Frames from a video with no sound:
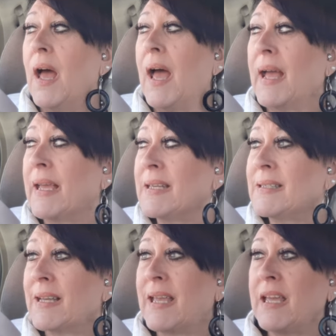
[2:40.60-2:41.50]
I guess
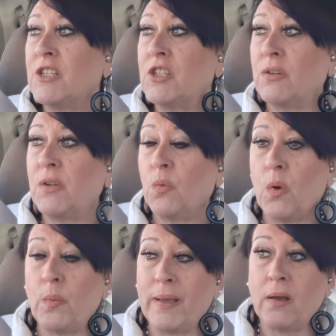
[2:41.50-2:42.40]
I can show you
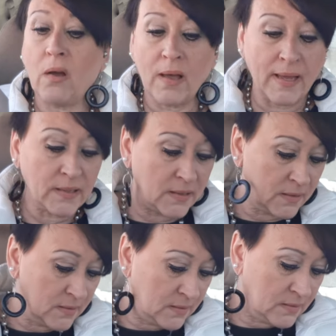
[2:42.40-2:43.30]
what we got.
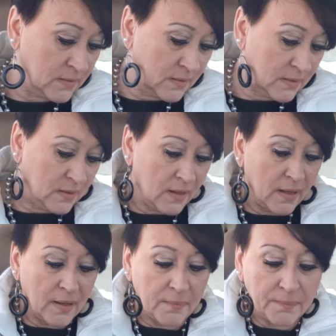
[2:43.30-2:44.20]

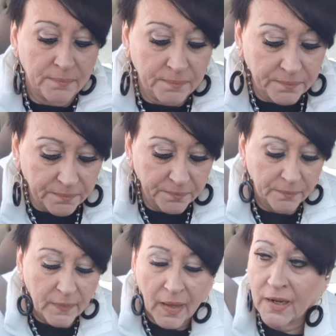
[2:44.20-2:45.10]
Um,
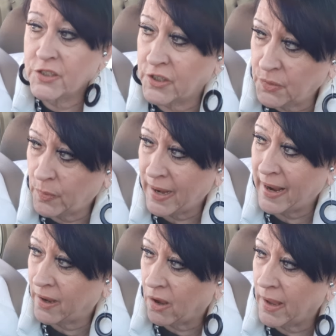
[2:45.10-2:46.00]
I'll show you what
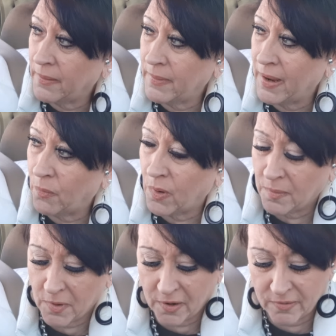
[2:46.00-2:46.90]
I got at
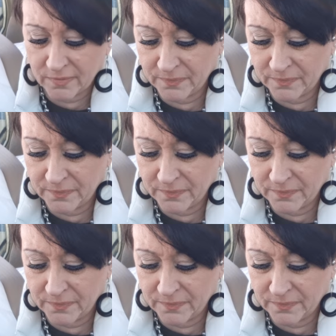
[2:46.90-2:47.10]
Walmart.